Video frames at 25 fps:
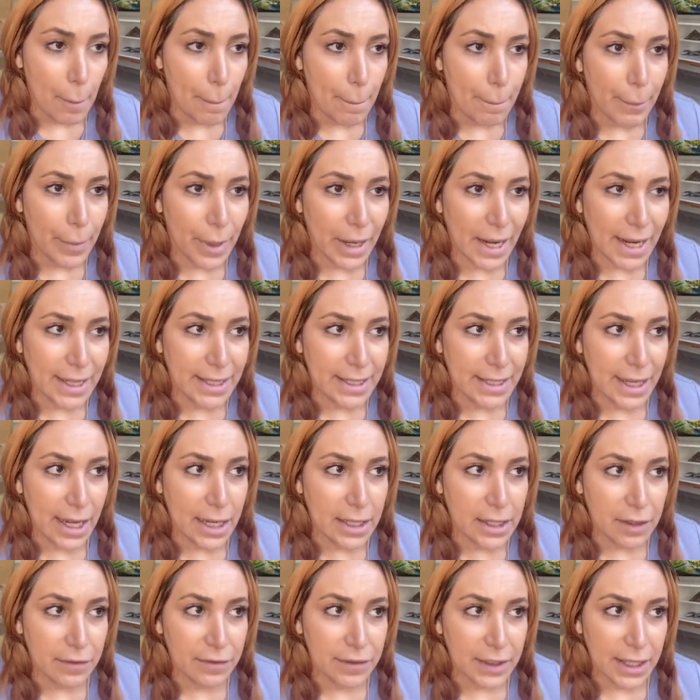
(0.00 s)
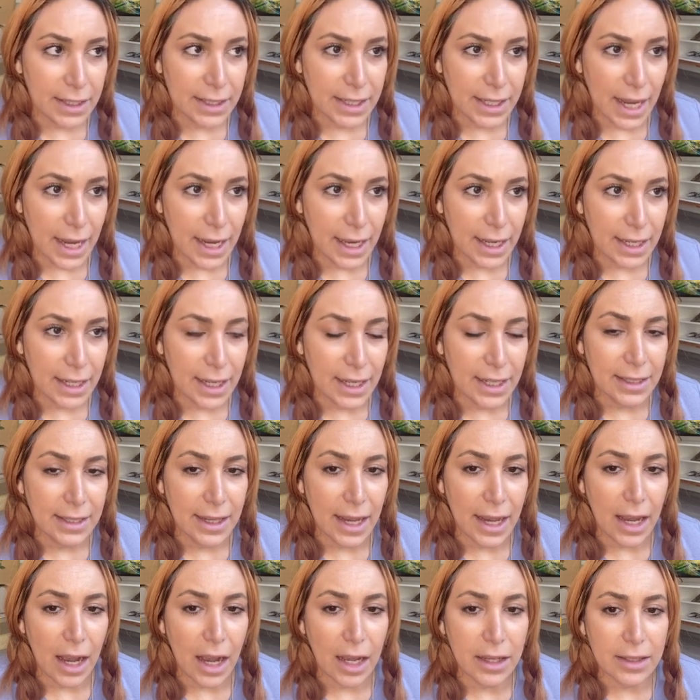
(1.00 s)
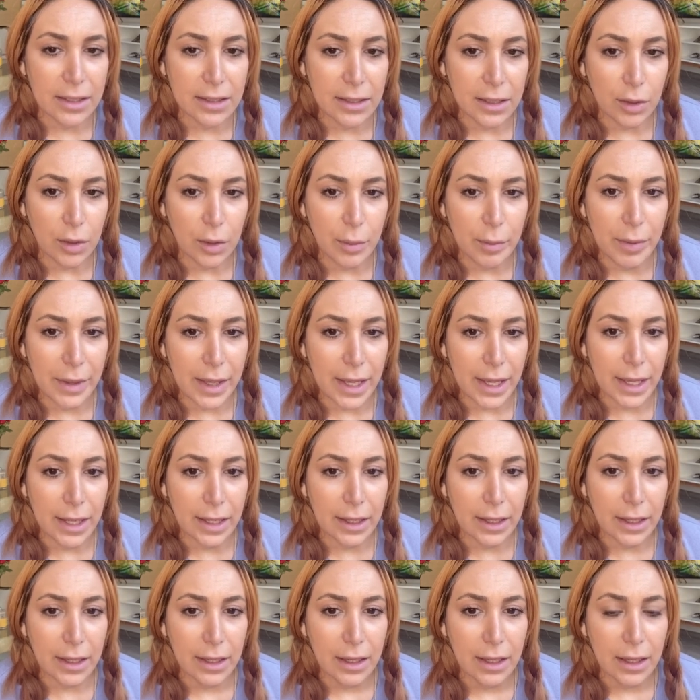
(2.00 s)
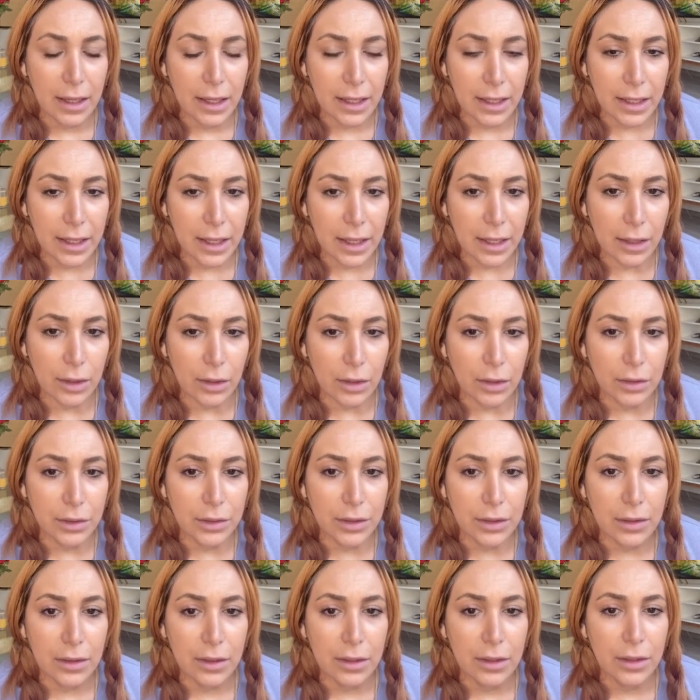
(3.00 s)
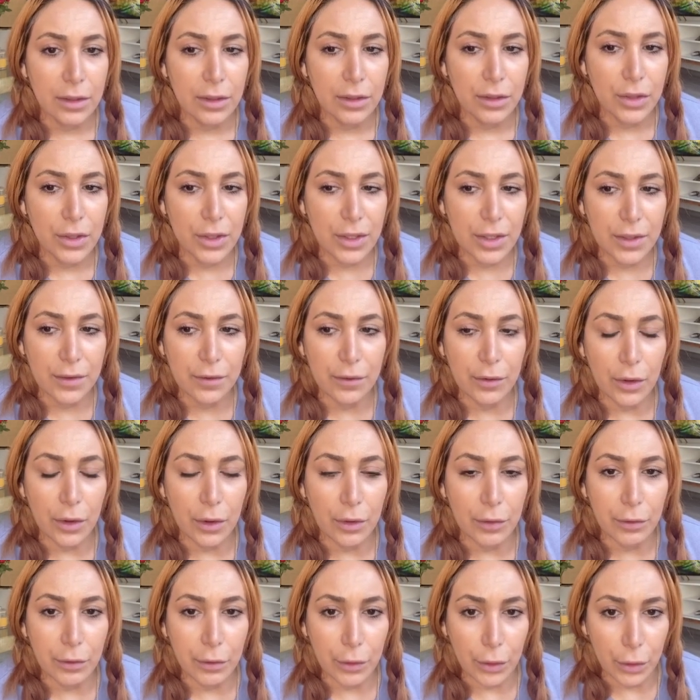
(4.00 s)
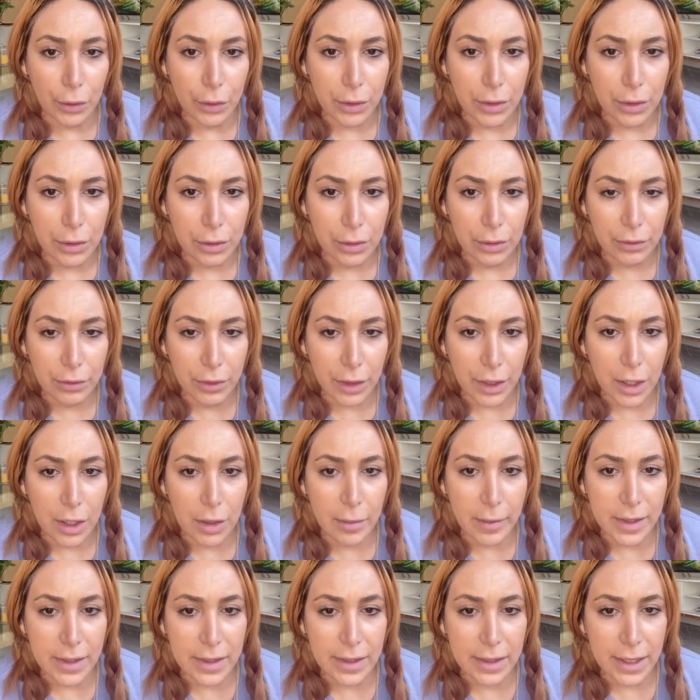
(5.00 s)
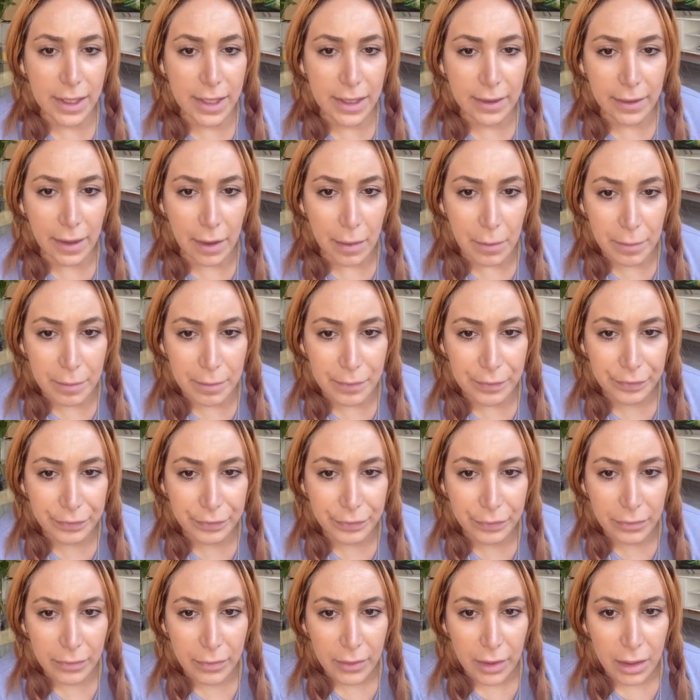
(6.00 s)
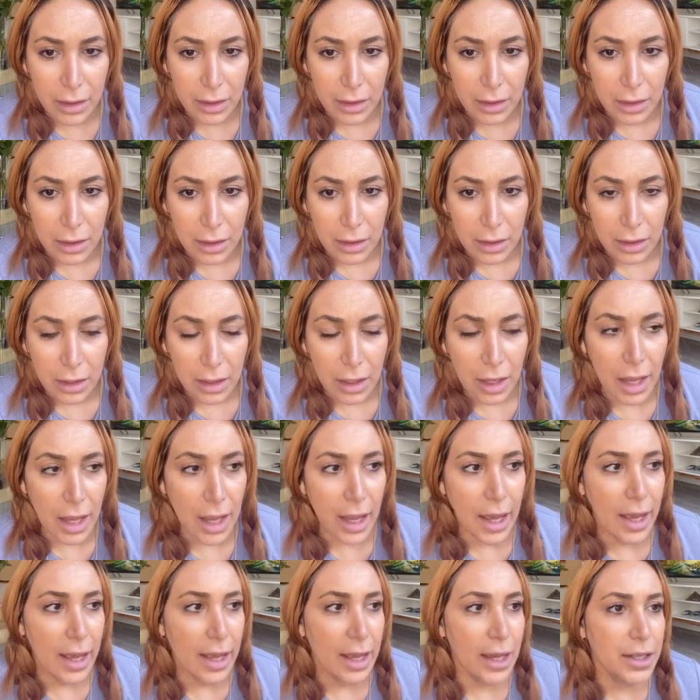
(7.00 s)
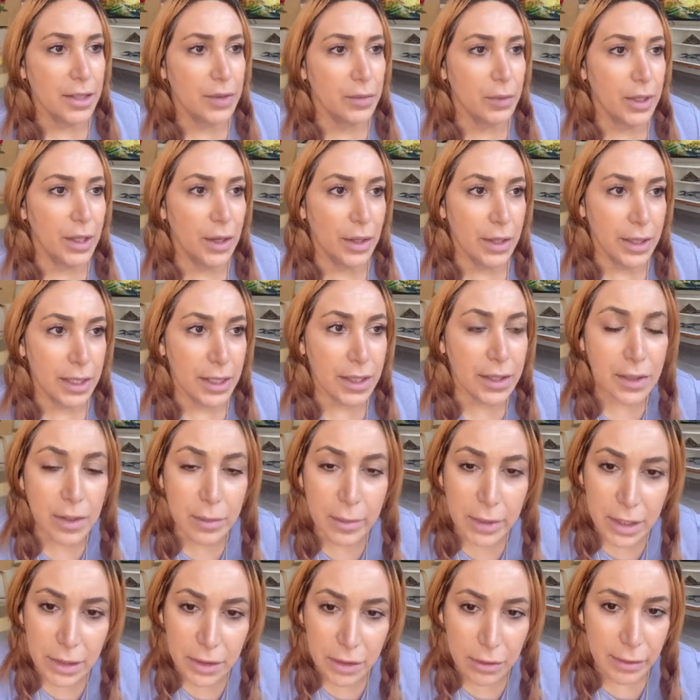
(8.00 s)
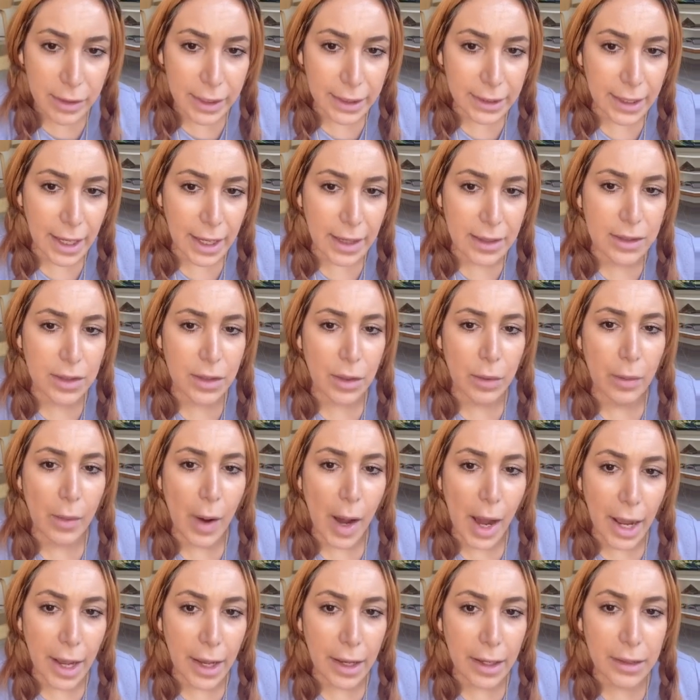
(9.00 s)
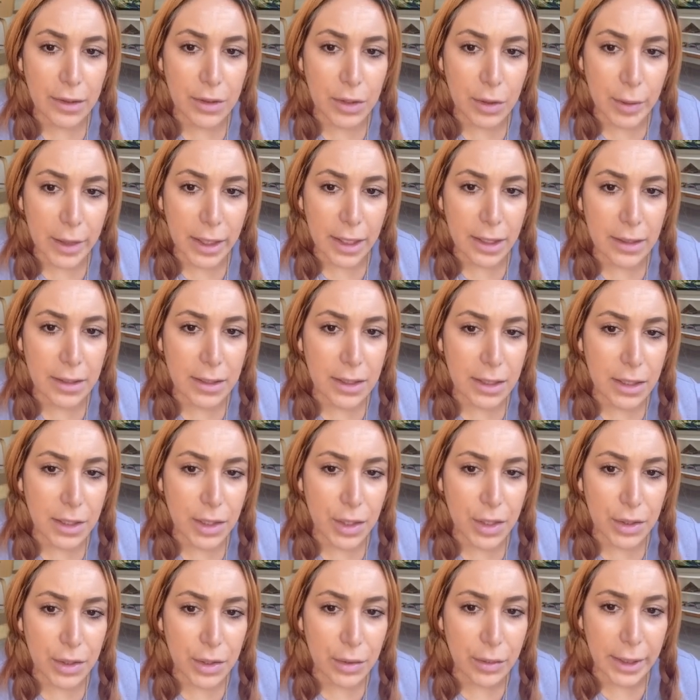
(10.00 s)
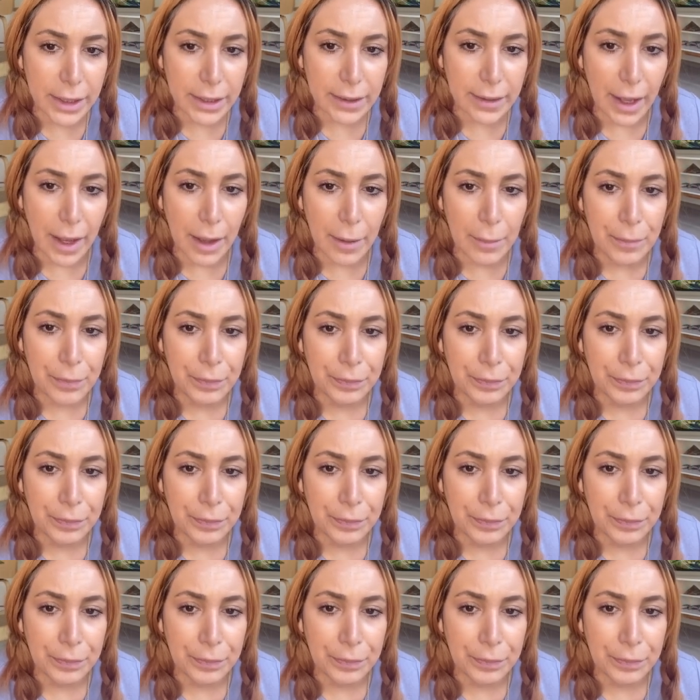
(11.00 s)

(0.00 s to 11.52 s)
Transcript: but at the end of the day, they are still being killed just for food, for humans to eat them. And we don't need to be doing that, so why do we continue doing that?